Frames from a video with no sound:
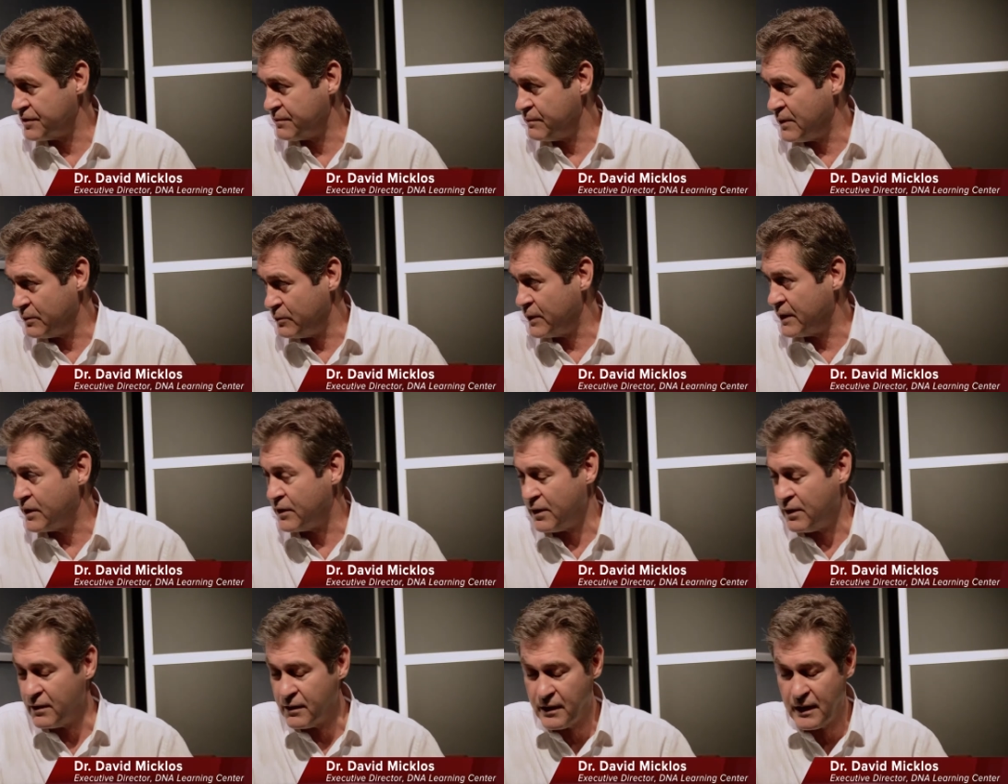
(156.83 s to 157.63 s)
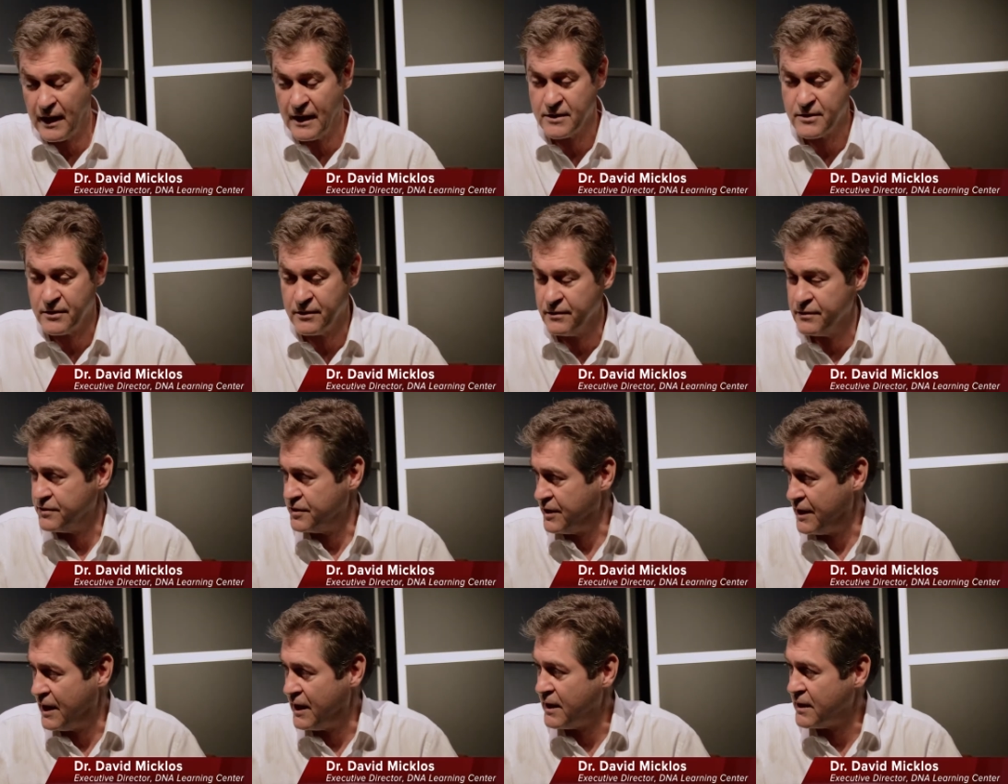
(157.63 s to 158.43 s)
What we call classical
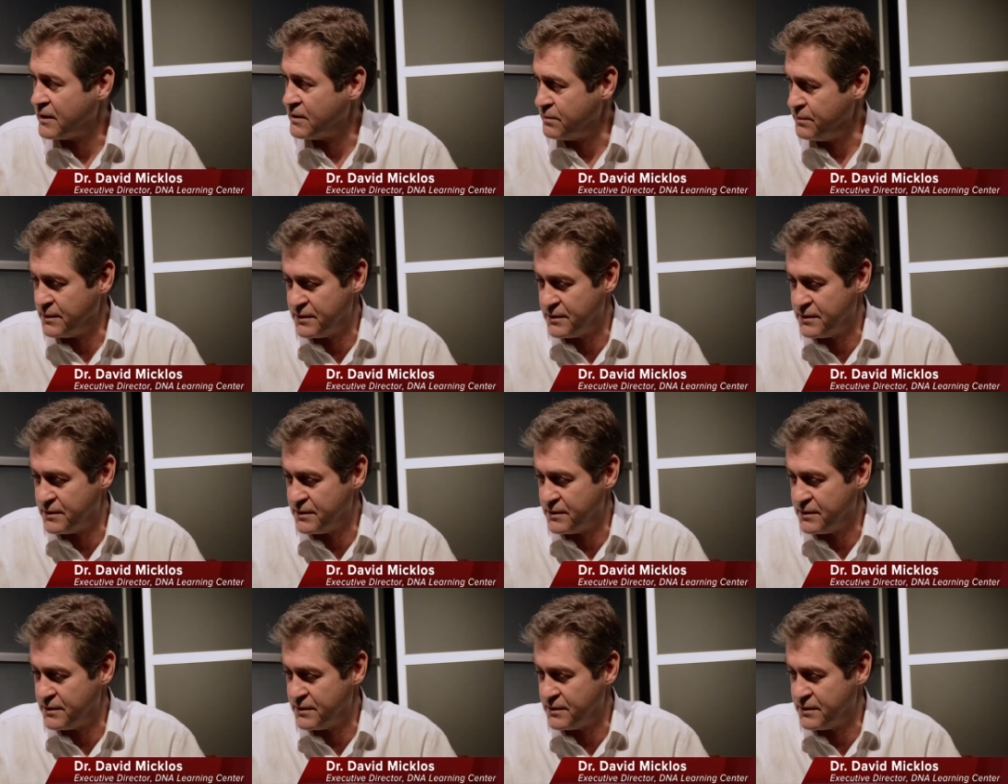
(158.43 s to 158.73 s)
genetics,